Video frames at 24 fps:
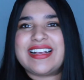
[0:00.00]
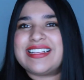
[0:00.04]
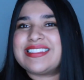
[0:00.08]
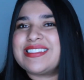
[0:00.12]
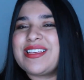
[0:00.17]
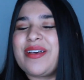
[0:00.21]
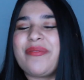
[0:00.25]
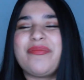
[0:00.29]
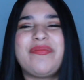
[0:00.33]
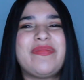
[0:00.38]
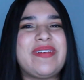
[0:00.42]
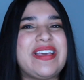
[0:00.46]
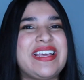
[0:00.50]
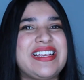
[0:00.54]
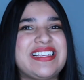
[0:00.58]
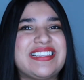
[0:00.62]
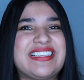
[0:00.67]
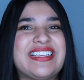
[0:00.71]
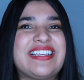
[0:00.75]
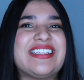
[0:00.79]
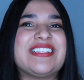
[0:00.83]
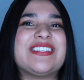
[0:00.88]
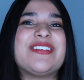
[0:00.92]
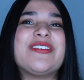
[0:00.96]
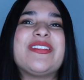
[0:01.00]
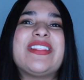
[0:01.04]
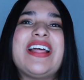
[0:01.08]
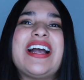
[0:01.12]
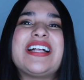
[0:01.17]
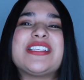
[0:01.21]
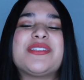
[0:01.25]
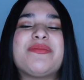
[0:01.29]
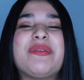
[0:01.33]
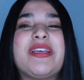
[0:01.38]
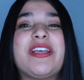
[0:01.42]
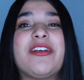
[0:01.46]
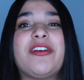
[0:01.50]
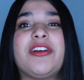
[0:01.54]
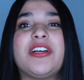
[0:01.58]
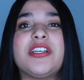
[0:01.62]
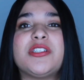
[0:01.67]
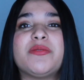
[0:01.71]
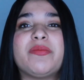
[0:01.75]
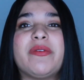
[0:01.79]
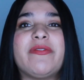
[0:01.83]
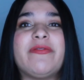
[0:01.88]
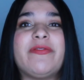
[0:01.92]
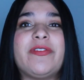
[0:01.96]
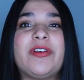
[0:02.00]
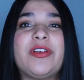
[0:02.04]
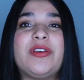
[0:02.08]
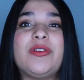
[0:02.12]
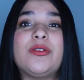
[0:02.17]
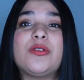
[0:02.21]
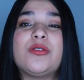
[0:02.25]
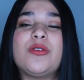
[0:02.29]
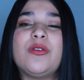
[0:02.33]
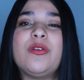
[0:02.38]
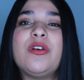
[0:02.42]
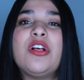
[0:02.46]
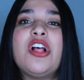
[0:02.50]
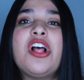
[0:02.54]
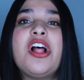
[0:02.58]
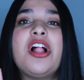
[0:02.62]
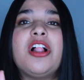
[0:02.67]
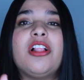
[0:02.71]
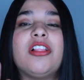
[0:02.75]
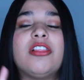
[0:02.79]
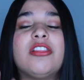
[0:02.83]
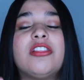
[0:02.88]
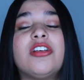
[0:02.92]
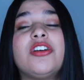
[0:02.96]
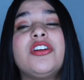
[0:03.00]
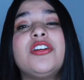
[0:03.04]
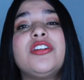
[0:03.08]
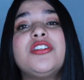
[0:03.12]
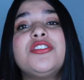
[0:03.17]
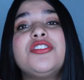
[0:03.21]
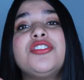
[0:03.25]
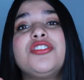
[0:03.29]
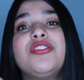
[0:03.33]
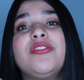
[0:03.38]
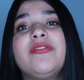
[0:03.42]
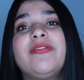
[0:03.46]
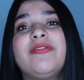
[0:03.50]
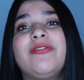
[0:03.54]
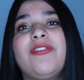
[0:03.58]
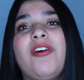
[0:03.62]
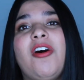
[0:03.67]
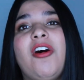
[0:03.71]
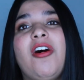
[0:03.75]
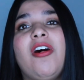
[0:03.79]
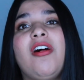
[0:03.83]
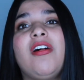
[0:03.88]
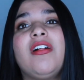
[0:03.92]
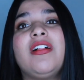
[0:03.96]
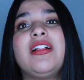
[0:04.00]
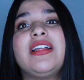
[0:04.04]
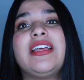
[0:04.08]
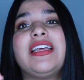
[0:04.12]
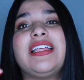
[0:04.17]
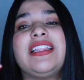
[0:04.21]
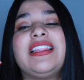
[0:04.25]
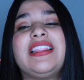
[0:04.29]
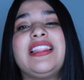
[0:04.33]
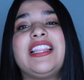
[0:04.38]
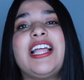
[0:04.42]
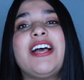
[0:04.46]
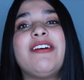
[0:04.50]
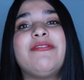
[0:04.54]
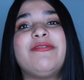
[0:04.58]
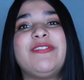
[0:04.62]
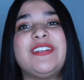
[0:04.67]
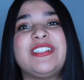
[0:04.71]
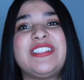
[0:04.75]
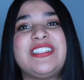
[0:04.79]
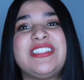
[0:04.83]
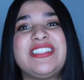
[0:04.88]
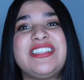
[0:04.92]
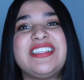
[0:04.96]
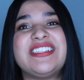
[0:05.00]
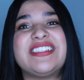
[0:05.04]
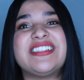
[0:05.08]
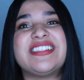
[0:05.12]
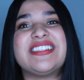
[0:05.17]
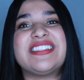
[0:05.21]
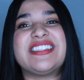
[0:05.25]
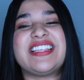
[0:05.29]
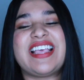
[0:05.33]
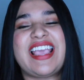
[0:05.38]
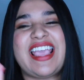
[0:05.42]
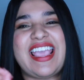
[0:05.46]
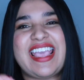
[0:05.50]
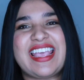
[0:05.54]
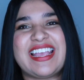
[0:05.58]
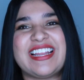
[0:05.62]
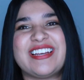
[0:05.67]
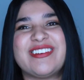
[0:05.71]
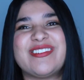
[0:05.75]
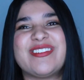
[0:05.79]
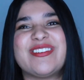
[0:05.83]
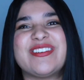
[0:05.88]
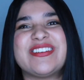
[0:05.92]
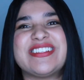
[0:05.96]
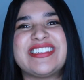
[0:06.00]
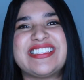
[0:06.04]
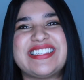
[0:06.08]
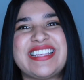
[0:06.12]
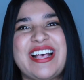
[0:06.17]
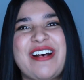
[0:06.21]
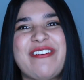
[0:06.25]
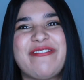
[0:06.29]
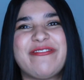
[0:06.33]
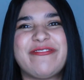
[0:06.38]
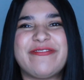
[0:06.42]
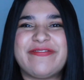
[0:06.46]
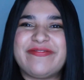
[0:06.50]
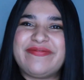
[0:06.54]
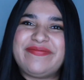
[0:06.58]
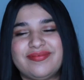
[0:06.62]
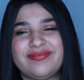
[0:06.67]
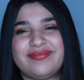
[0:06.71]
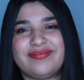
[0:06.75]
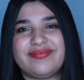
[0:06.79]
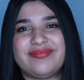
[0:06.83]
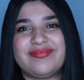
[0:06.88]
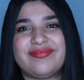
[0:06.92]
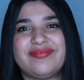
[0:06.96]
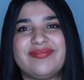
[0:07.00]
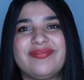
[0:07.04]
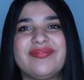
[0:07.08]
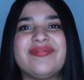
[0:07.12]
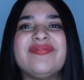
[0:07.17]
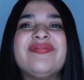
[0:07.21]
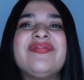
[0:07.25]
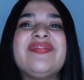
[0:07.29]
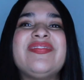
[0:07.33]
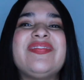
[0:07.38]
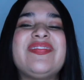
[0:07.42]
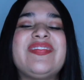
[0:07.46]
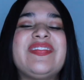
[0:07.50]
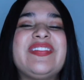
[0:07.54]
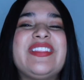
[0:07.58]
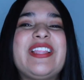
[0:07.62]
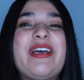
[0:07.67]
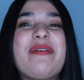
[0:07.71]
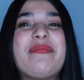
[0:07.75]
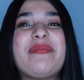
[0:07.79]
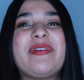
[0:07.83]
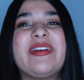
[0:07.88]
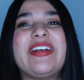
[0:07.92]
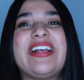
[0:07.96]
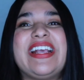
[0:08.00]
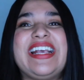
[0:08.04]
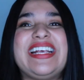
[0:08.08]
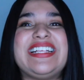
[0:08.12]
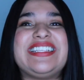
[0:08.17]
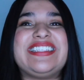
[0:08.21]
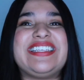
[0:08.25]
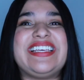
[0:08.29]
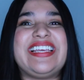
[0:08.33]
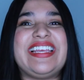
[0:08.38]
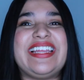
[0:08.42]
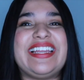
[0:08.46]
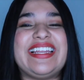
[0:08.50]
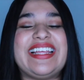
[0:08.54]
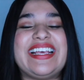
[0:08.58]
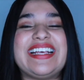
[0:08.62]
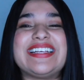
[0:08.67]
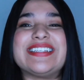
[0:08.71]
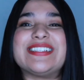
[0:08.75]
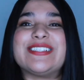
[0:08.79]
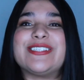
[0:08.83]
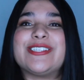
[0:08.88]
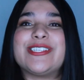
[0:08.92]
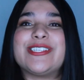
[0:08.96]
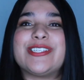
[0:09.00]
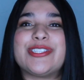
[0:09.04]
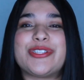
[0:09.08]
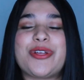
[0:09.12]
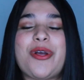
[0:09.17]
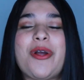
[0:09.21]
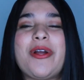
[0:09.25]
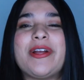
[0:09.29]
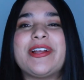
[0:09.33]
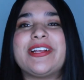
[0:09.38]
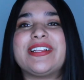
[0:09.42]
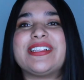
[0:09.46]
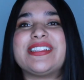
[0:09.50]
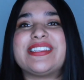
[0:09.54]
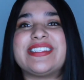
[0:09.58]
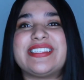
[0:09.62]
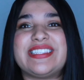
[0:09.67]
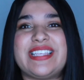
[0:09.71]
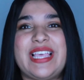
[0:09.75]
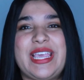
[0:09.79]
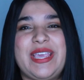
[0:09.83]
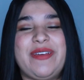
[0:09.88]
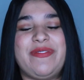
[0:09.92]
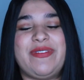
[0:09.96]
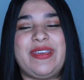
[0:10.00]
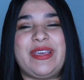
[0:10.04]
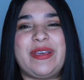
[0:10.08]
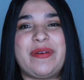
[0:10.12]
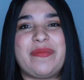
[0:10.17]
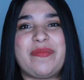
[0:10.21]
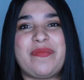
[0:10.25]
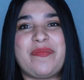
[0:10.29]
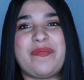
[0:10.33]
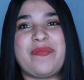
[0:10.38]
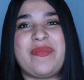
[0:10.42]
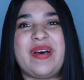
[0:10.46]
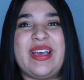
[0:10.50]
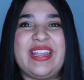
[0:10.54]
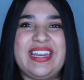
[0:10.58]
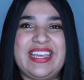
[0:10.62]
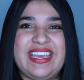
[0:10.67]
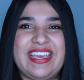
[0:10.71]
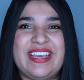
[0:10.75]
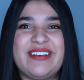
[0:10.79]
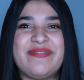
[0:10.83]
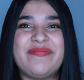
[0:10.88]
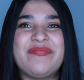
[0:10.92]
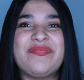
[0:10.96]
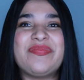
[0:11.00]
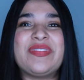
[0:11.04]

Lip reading: It's amazing. So that's my encouragement for you, to learn to fall in love with Jesus and yourself. Number 18 is start saving money.